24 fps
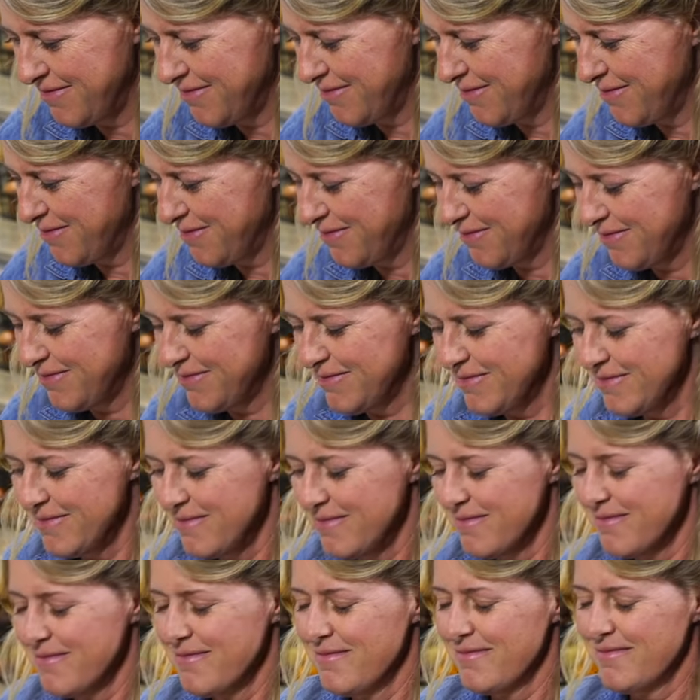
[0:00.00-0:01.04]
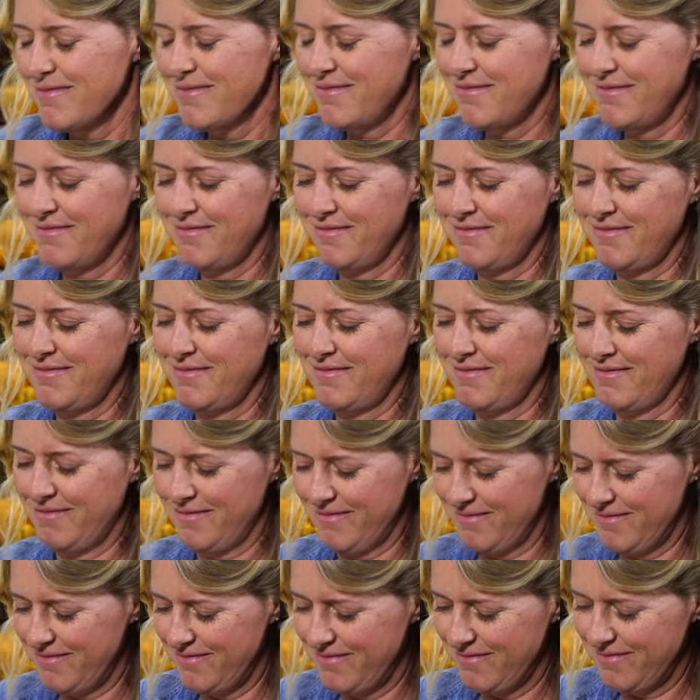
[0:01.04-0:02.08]

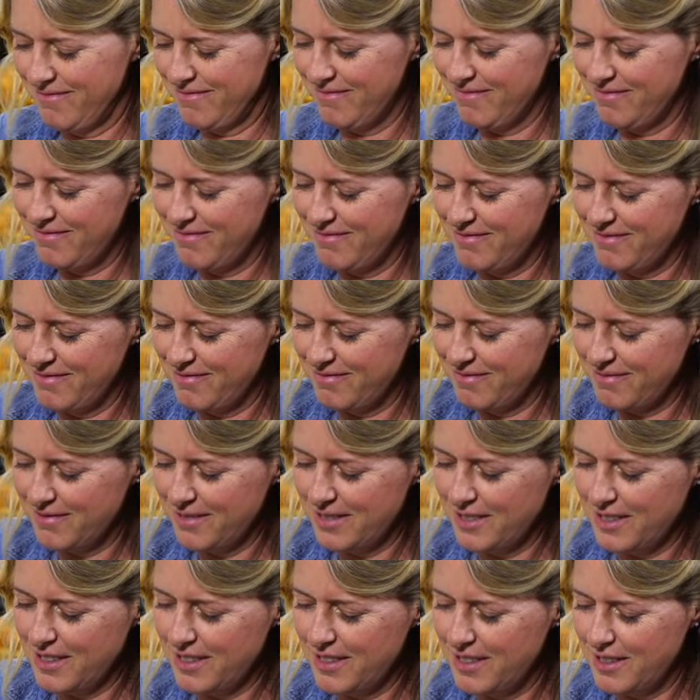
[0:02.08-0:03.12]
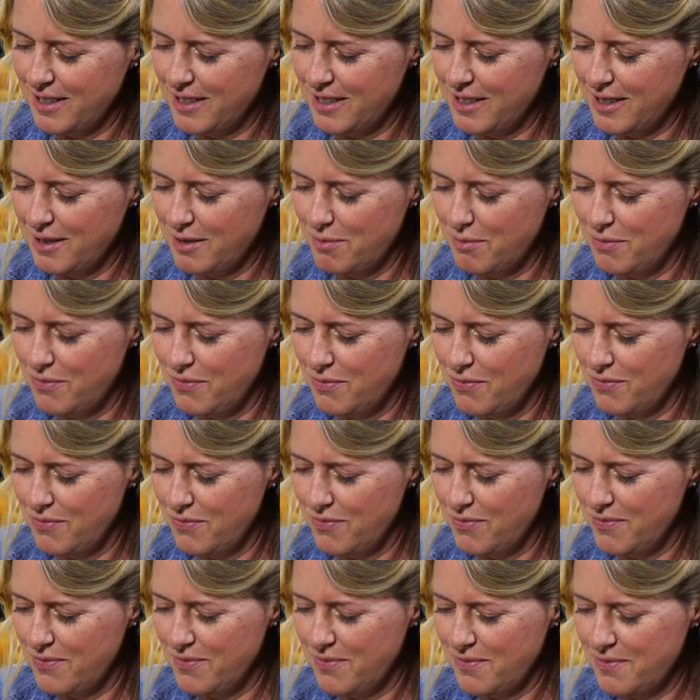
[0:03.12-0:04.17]

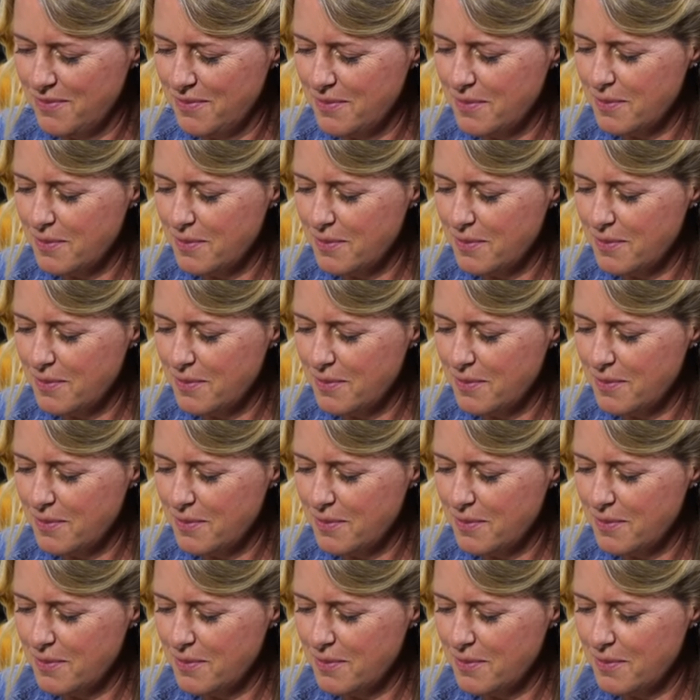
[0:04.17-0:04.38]
Nothing is said.